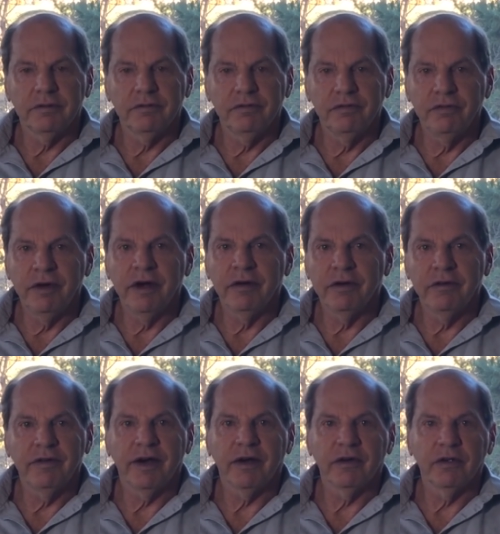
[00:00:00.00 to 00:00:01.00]
very
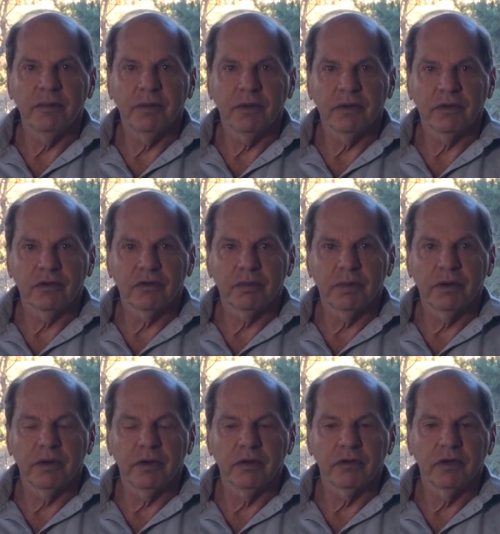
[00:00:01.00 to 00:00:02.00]
valuable
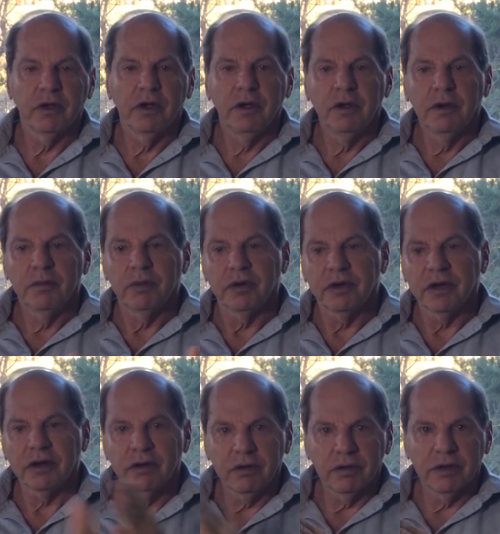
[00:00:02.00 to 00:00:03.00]
experience. Yeah.
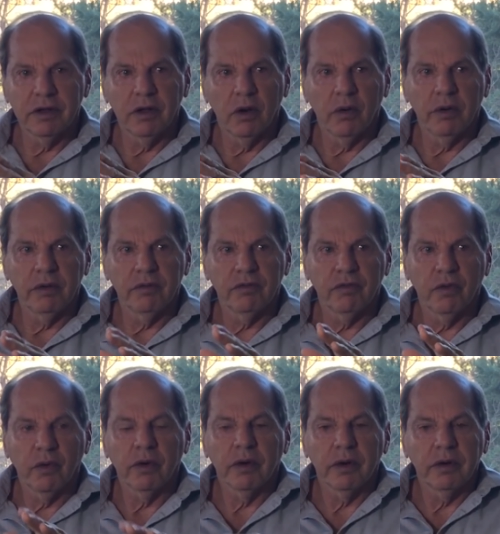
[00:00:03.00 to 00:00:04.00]
Particularly going
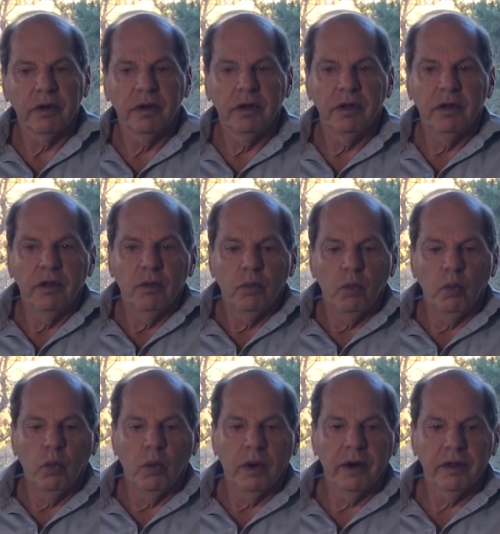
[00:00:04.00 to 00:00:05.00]
forward,
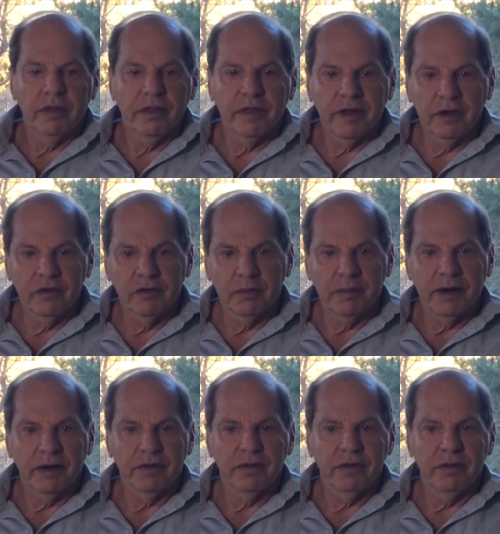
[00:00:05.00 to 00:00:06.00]
one of the things
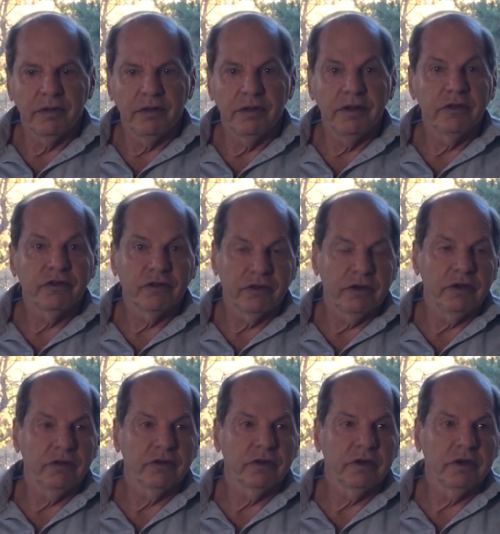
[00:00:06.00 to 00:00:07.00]
about this
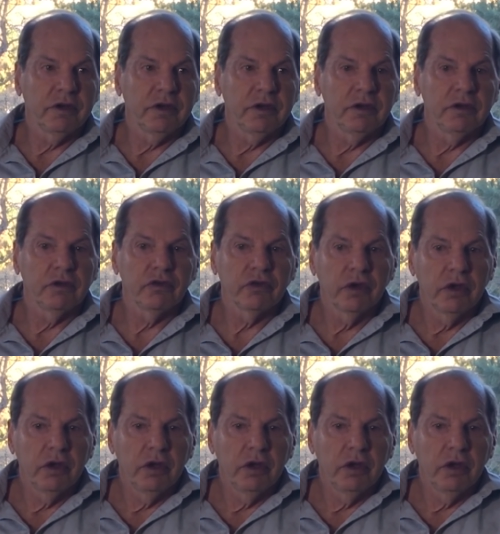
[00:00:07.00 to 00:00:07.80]
season is